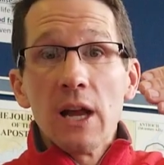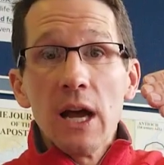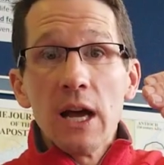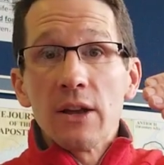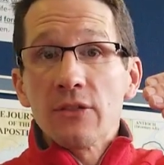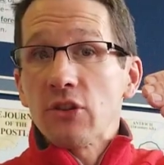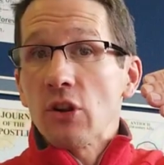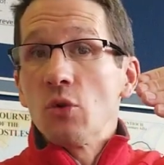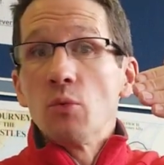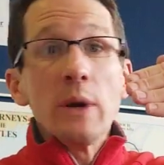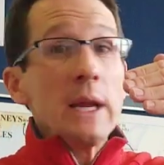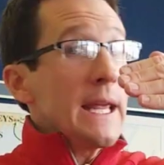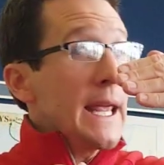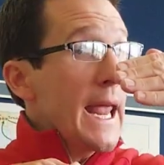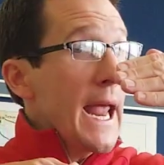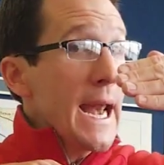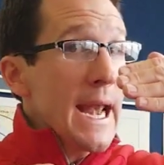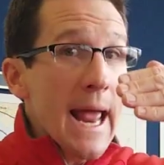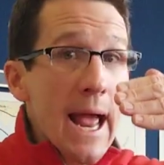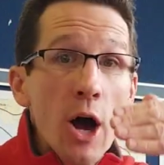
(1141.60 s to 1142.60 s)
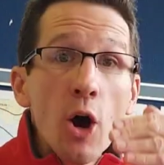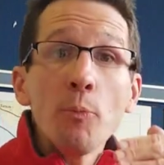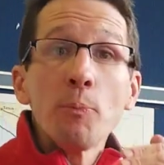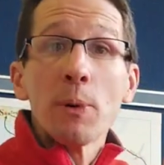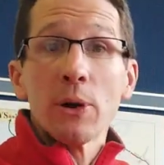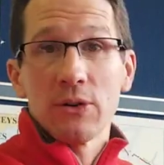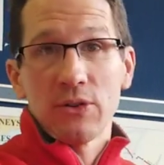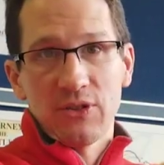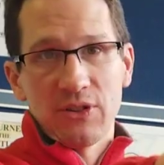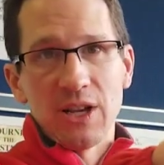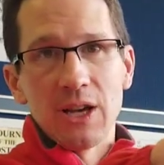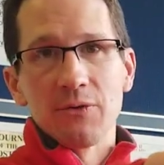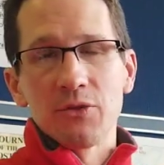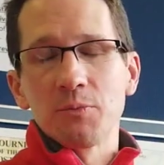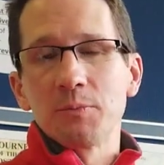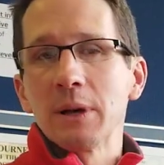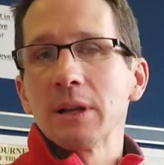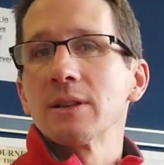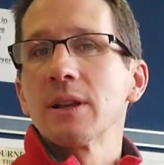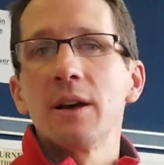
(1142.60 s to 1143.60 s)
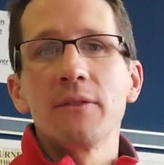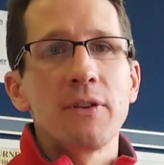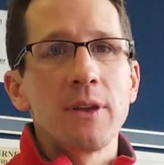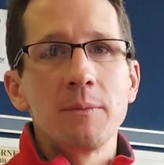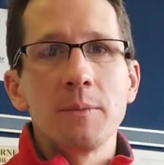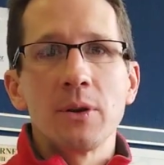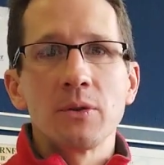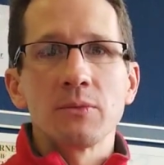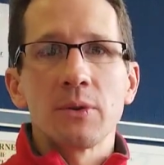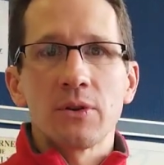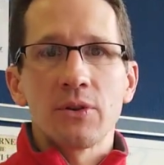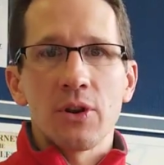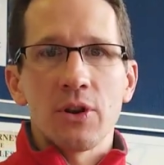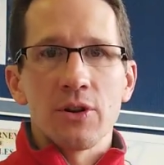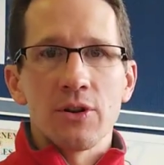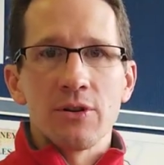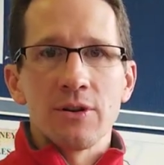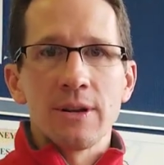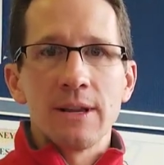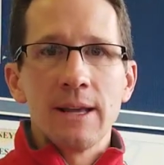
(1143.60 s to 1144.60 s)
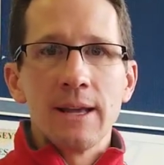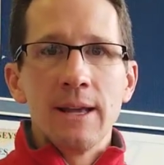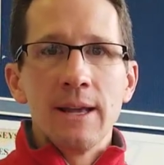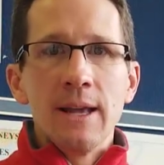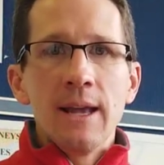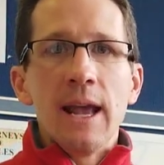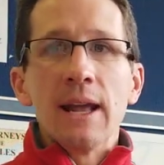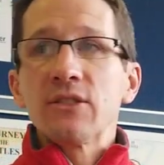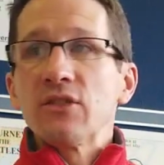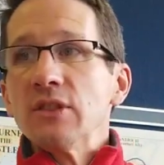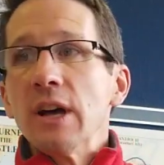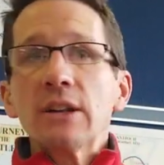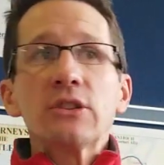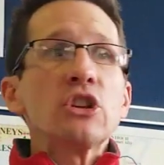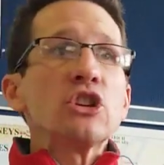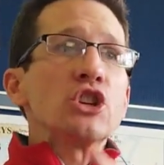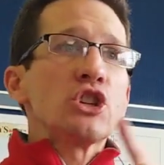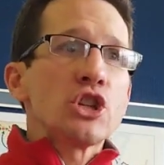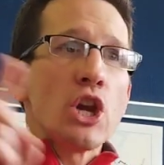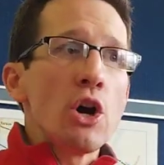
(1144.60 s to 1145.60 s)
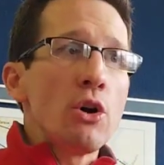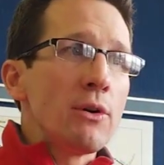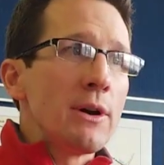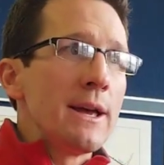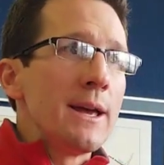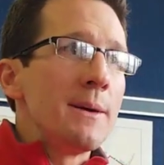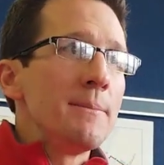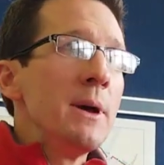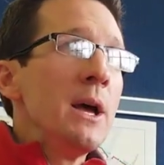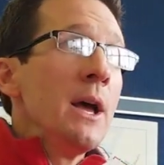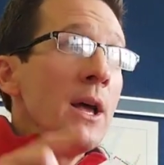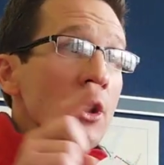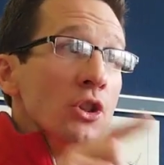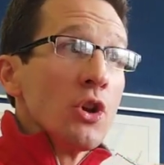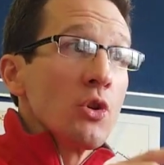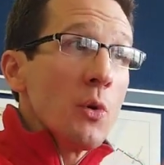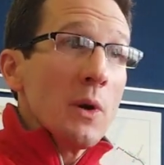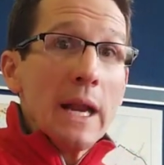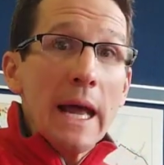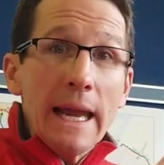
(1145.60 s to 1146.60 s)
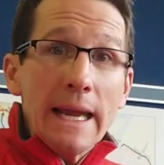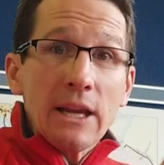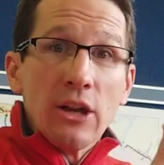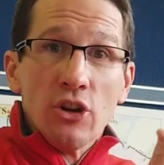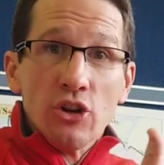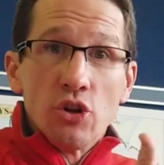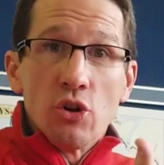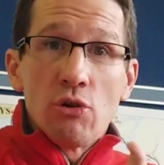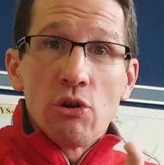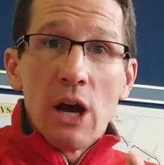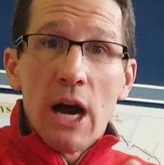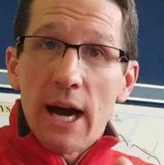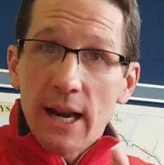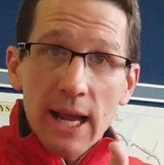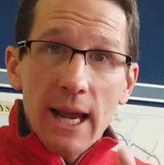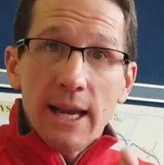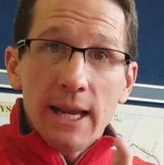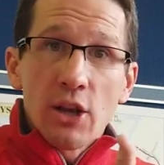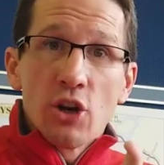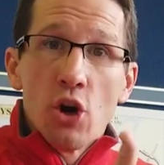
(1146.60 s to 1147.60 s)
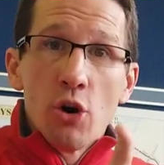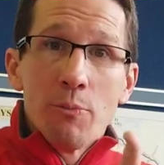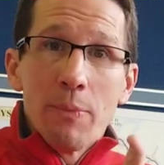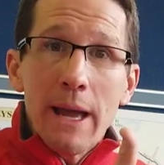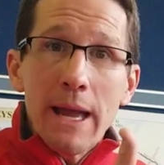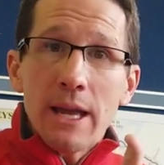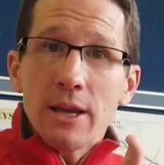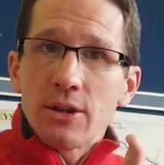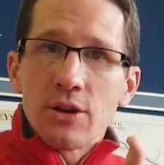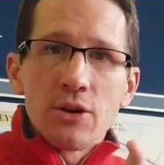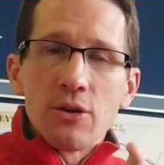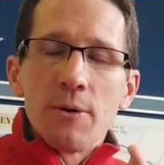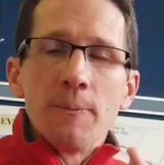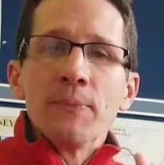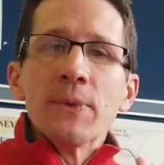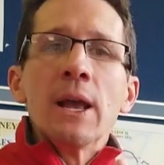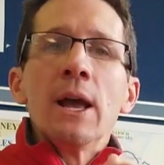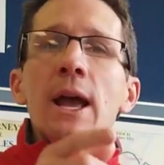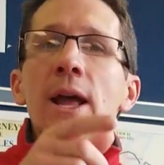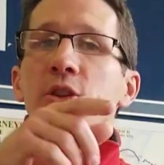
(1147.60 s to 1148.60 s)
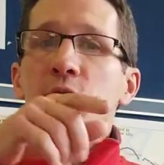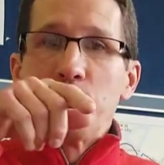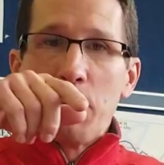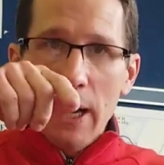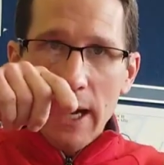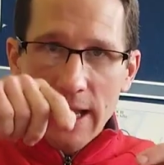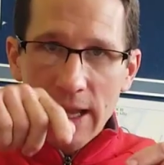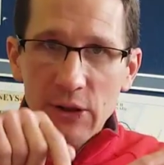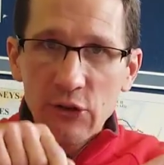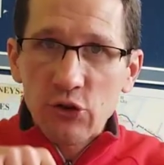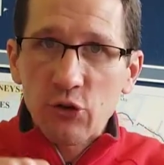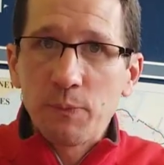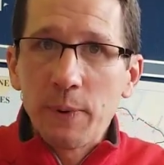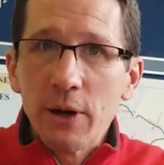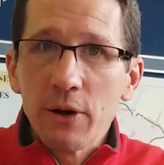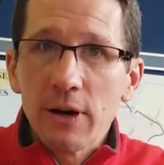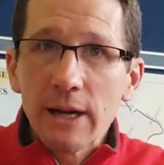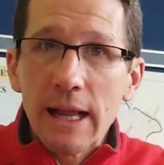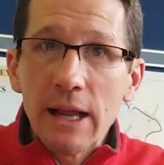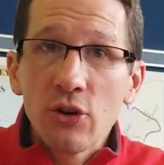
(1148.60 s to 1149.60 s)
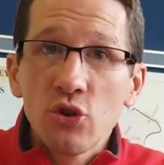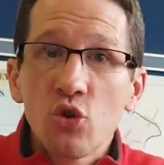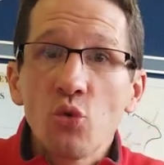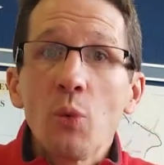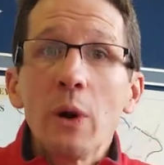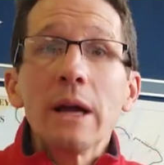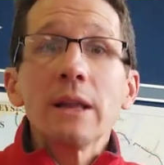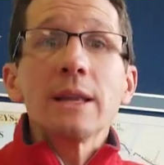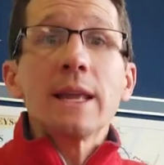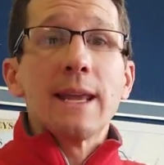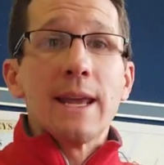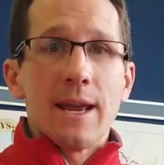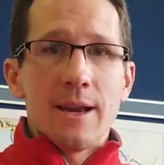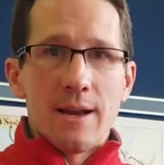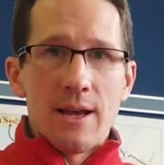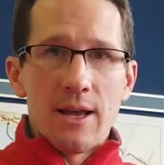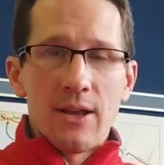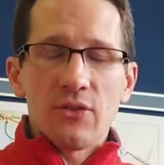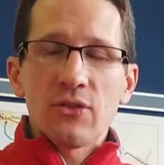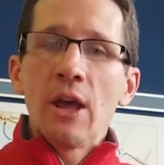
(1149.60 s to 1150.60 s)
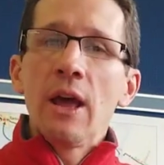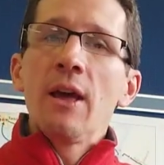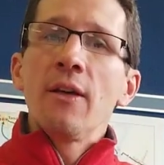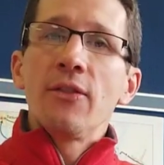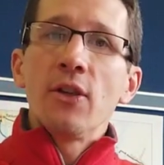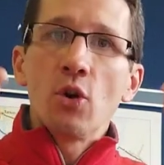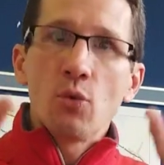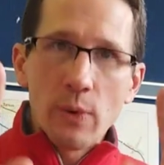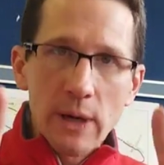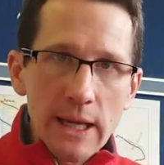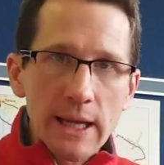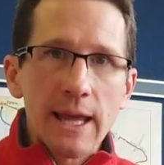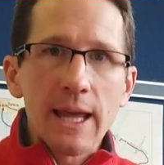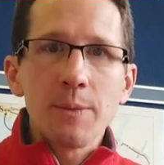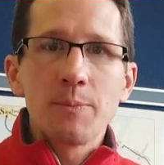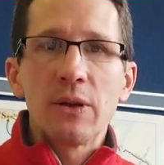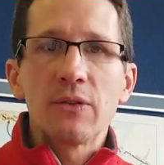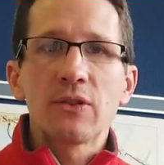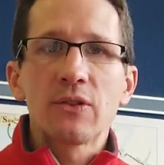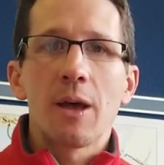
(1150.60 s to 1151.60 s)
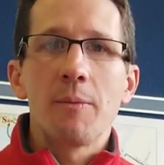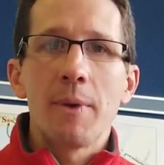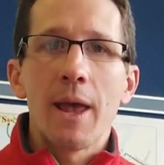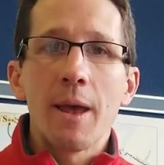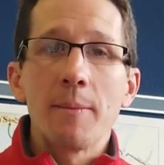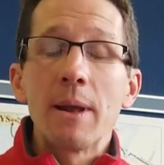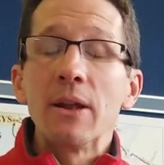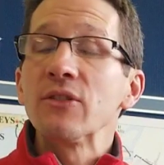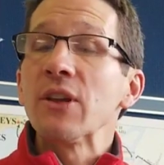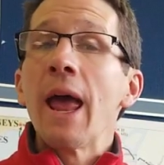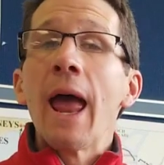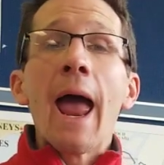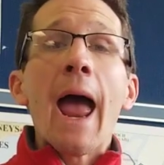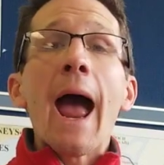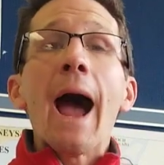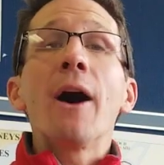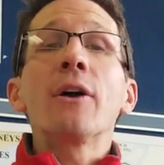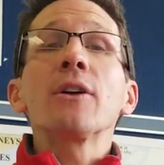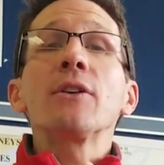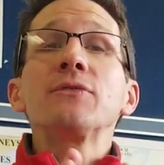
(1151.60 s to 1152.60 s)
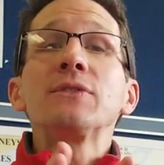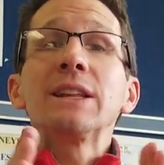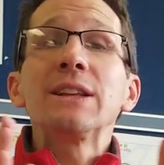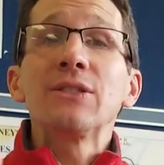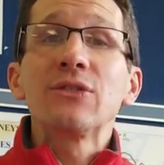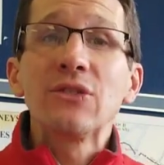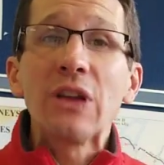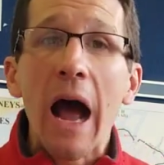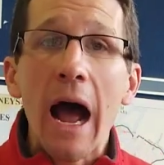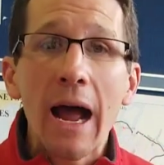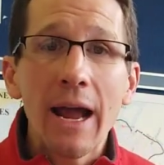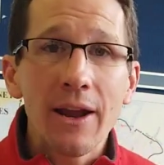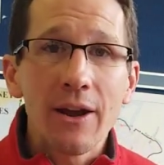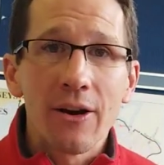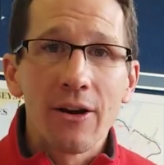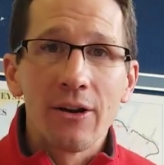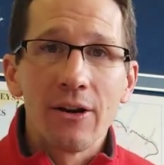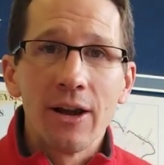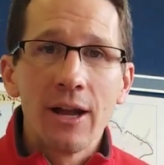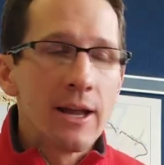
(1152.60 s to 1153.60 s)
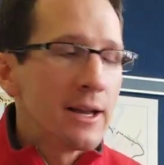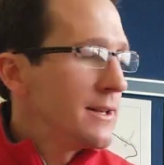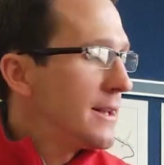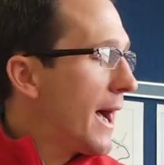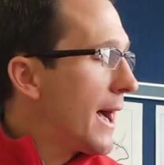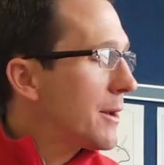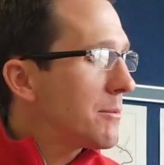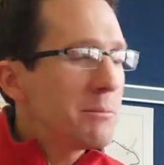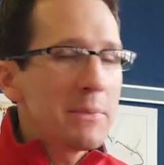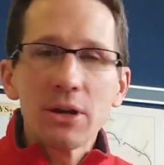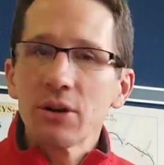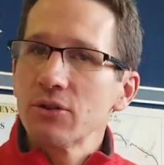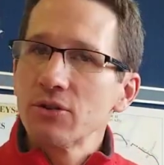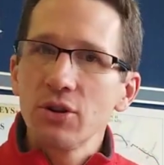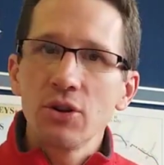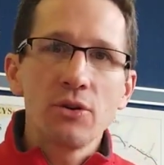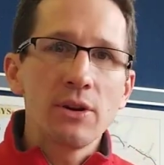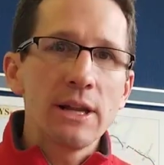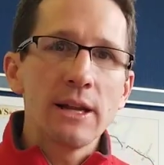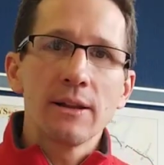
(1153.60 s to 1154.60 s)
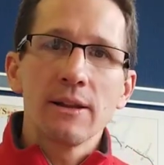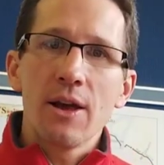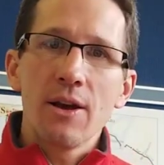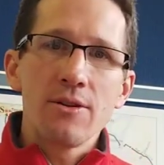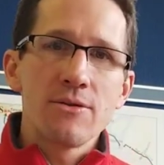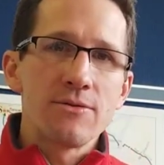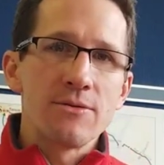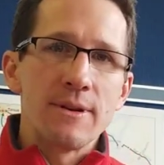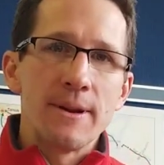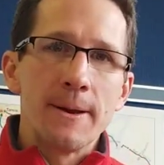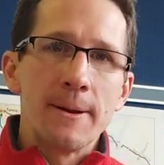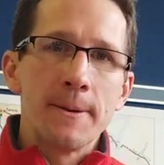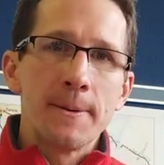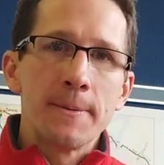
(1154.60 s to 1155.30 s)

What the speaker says: us, and we can't help ourselves but love him in return. It's not to show him, look what I can do, God, I can obey you. It's by his Spirit indwelling in us that we keep his commandments out of desire, not mere duty alone.